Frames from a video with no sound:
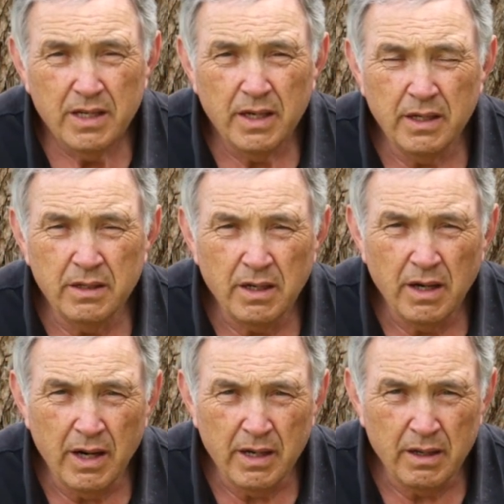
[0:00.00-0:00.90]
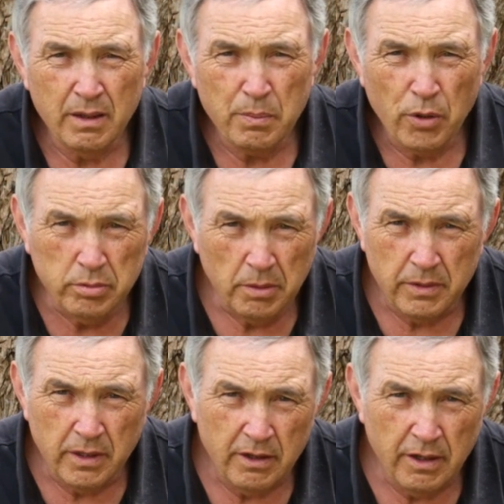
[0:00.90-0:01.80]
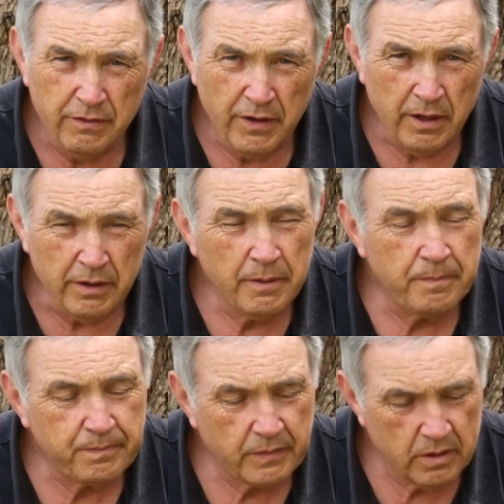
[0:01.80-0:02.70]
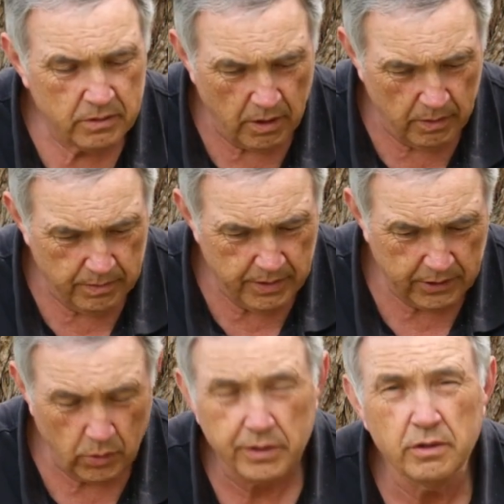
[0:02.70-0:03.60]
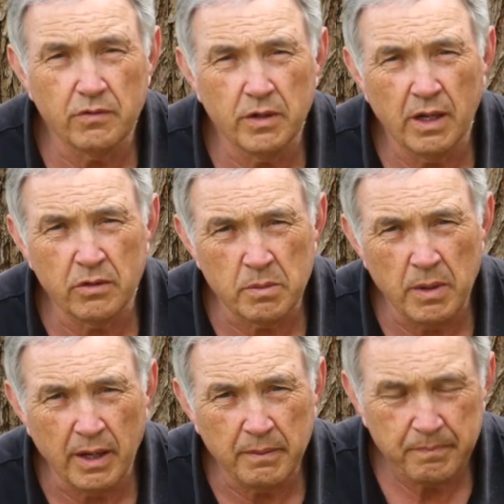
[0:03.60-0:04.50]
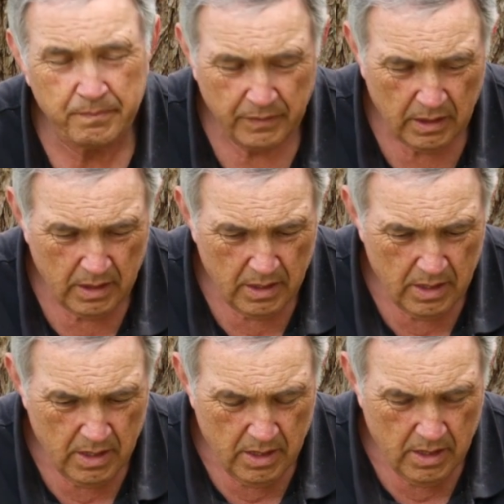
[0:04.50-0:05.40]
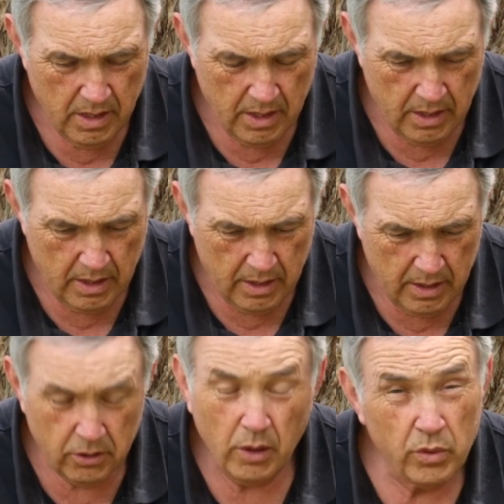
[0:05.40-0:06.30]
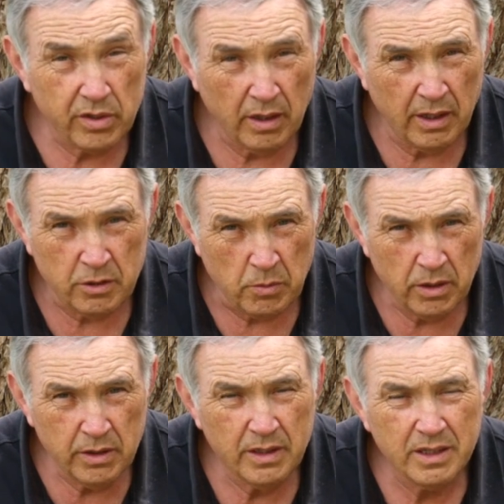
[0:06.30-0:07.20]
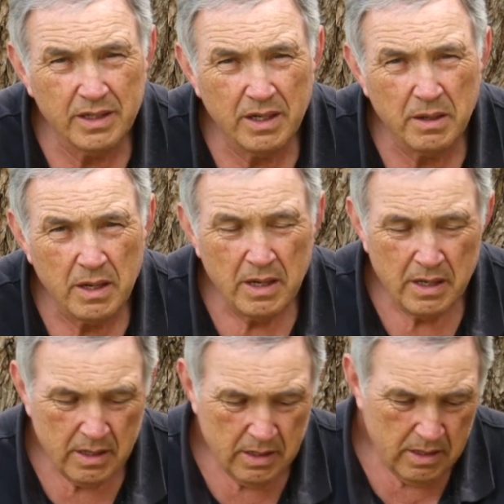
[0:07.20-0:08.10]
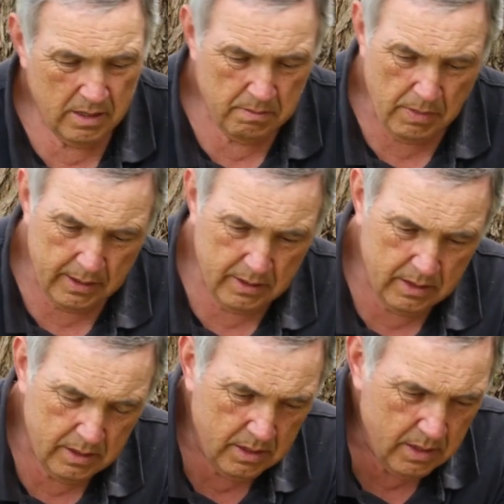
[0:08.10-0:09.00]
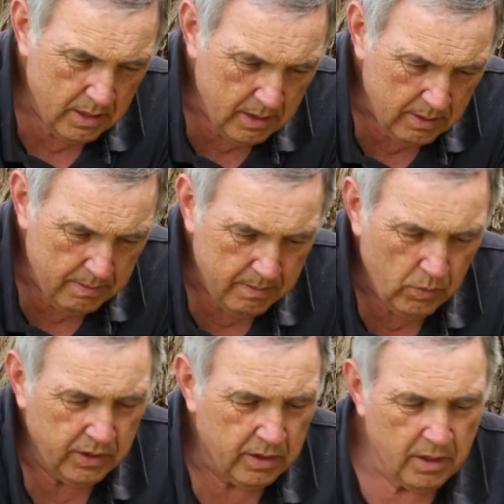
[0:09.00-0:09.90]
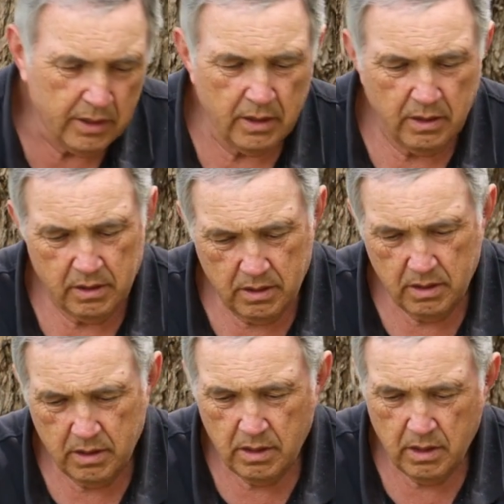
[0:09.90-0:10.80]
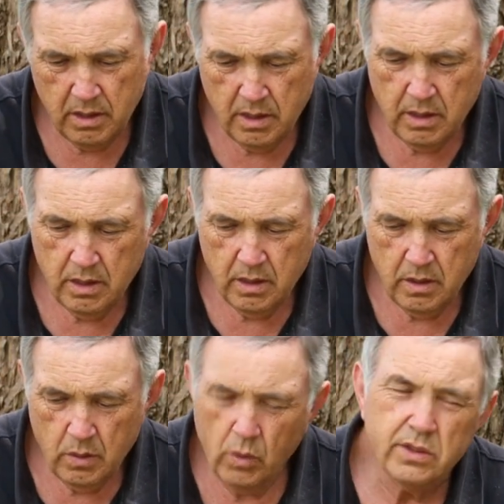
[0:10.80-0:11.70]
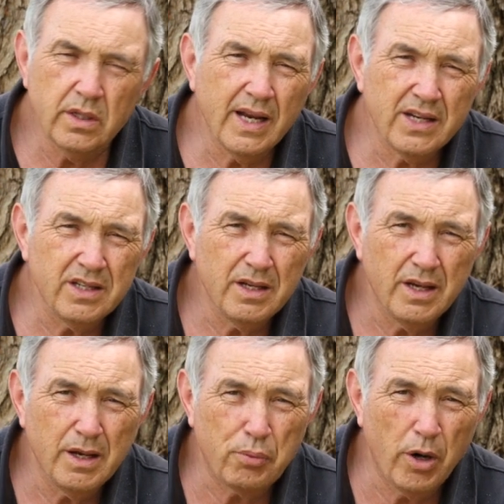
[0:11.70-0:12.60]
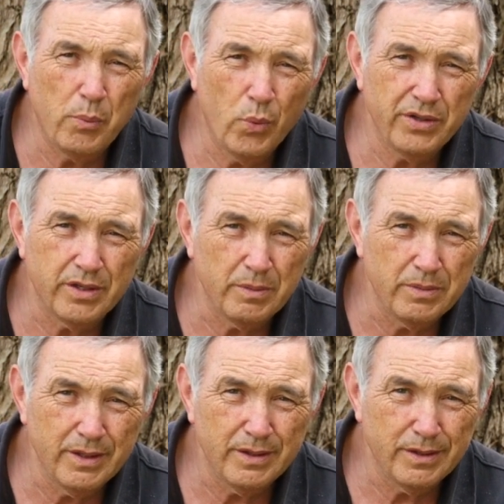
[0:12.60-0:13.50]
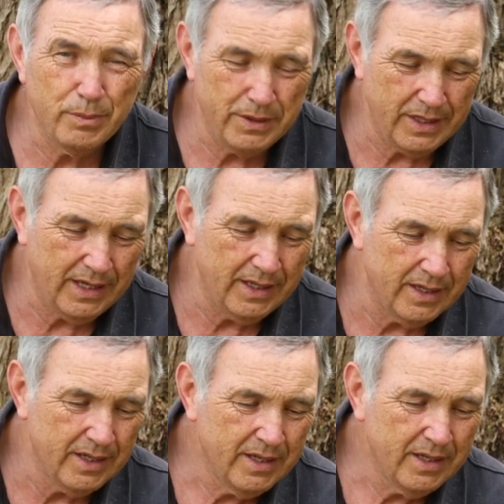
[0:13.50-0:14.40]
indicating a problem that I had found. So that's what this video is about. Not with the lens mod, but with another. Well, it's not actually a problem with the particular